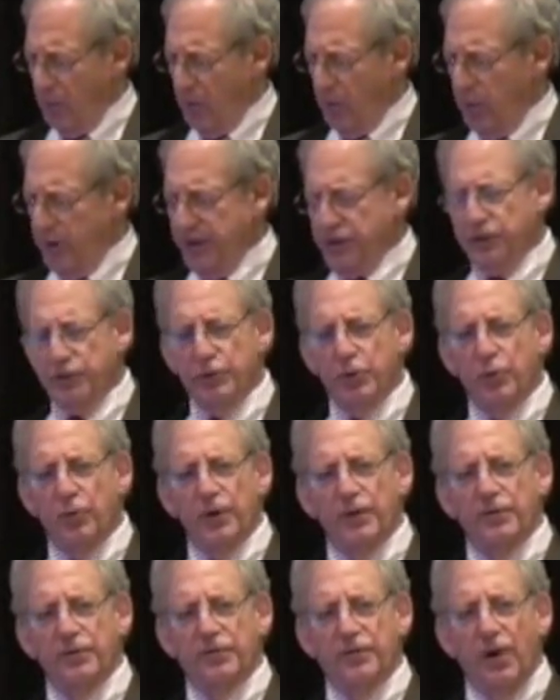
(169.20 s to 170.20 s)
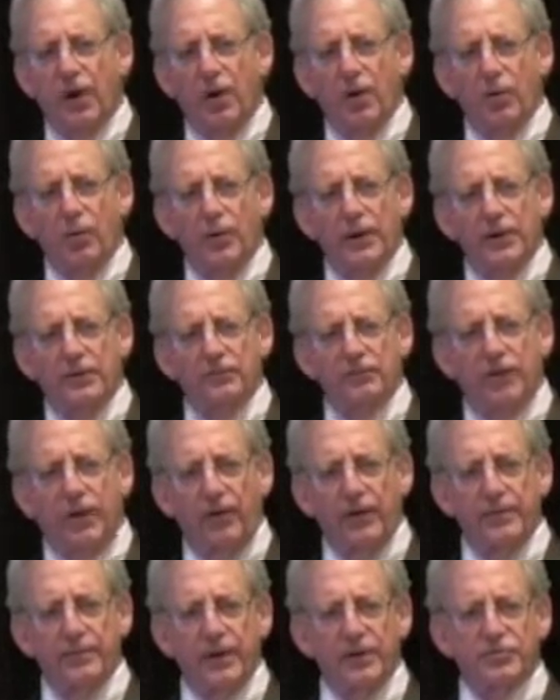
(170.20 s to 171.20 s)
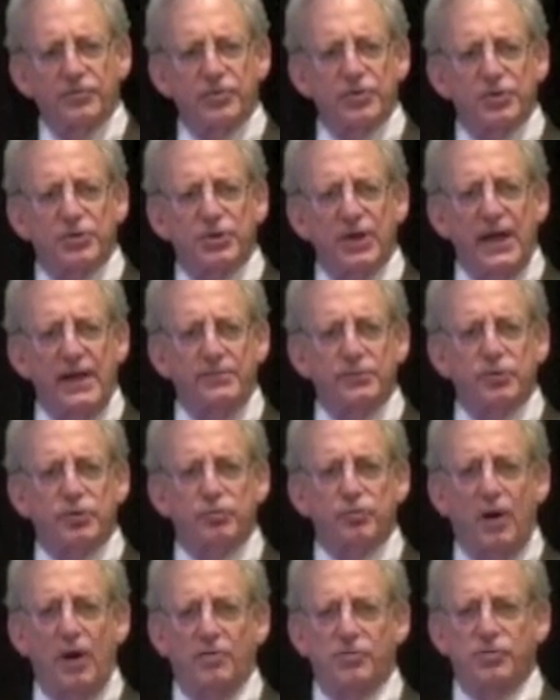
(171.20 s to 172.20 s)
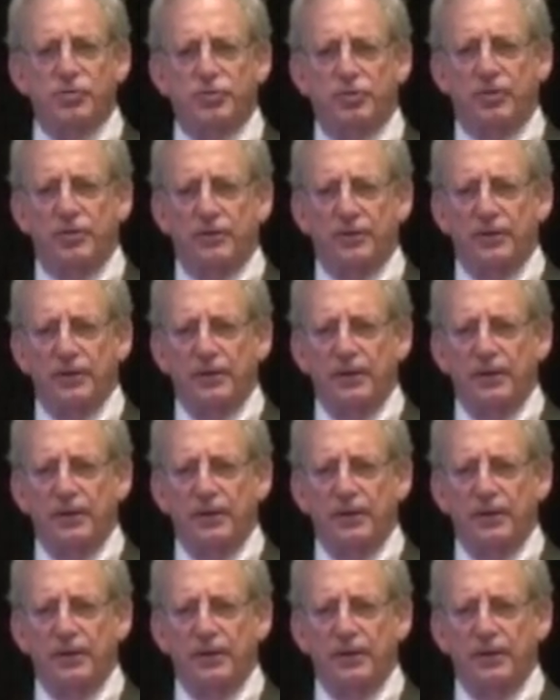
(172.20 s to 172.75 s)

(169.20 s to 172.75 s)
We do it, though, in very much the same structure